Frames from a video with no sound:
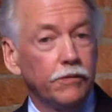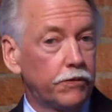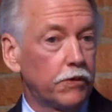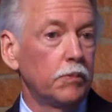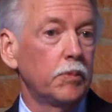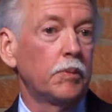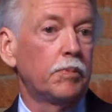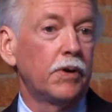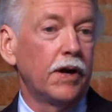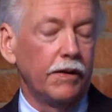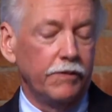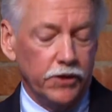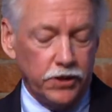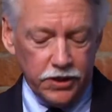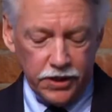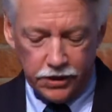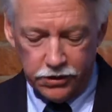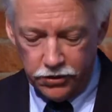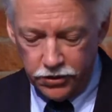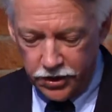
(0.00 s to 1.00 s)
and from a private
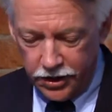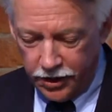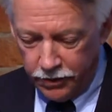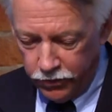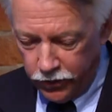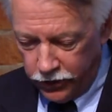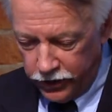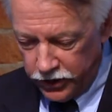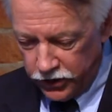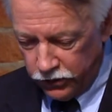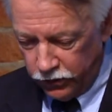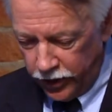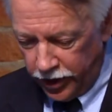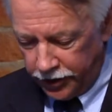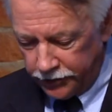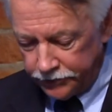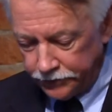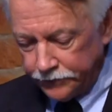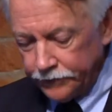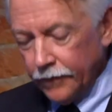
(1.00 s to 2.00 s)
sector standpoint as
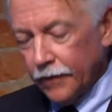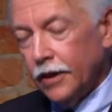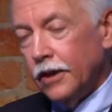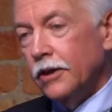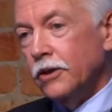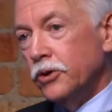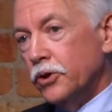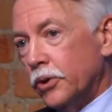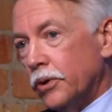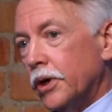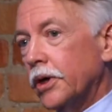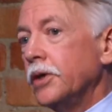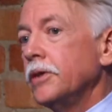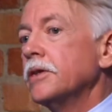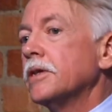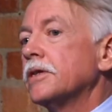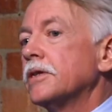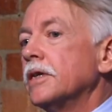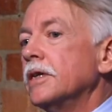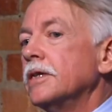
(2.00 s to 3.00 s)
well. During
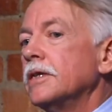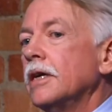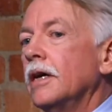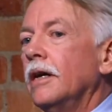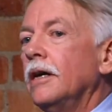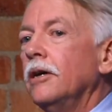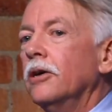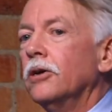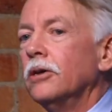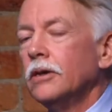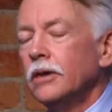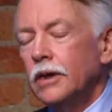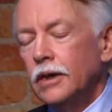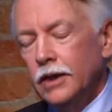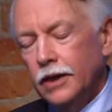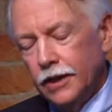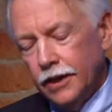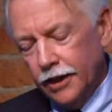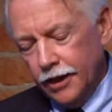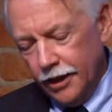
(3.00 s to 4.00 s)
the centennial
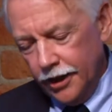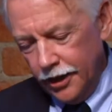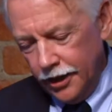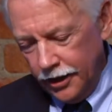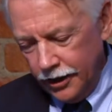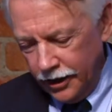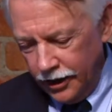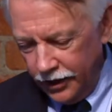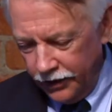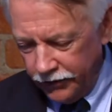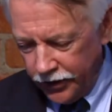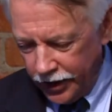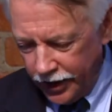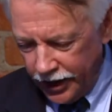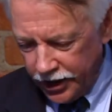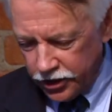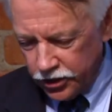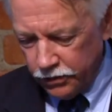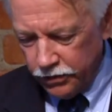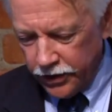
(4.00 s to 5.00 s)
uh, of the
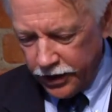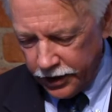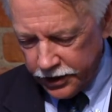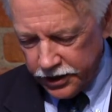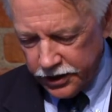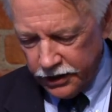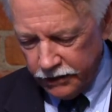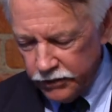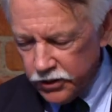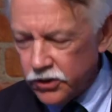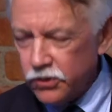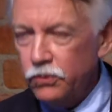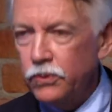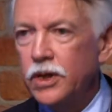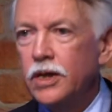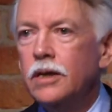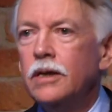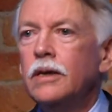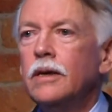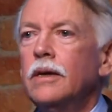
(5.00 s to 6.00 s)
National Park Service,
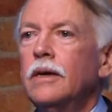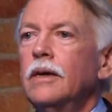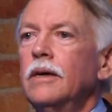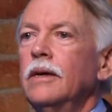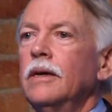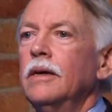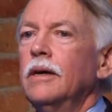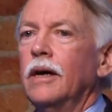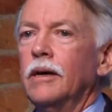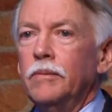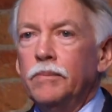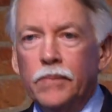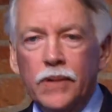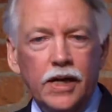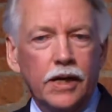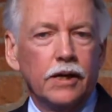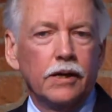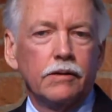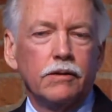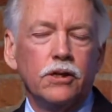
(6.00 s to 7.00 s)
we
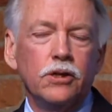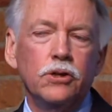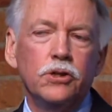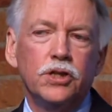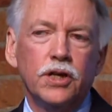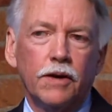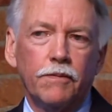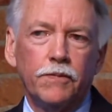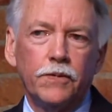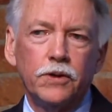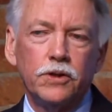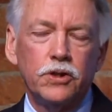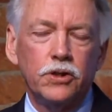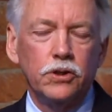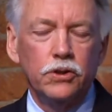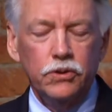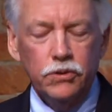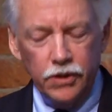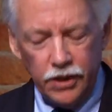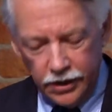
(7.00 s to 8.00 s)
made a huge effort
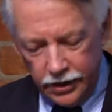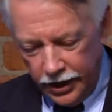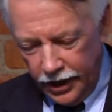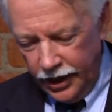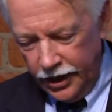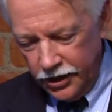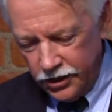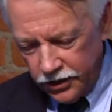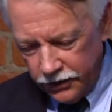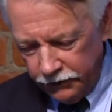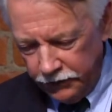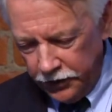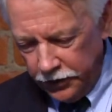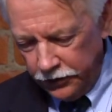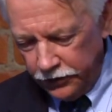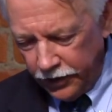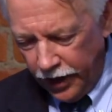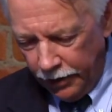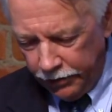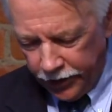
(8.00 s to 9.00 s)
to engage the
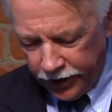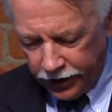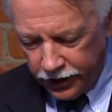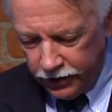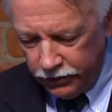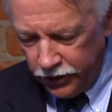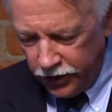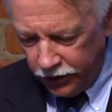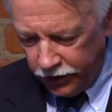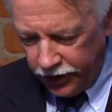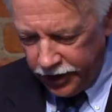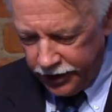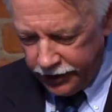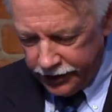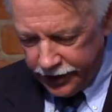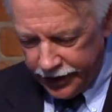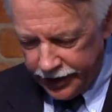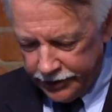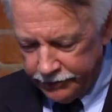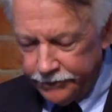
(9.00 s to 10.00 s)
philanthropic
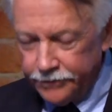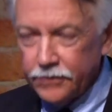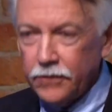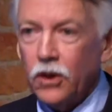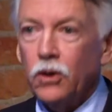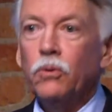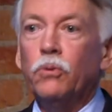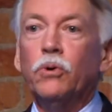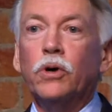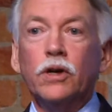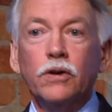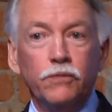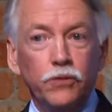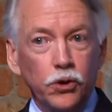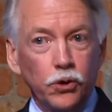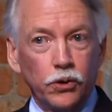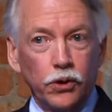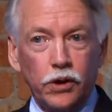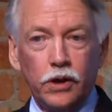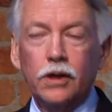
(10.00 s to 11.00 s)
community. Um, one of
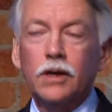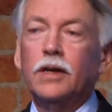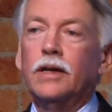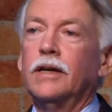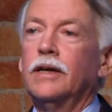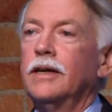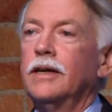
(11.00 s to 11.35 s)
your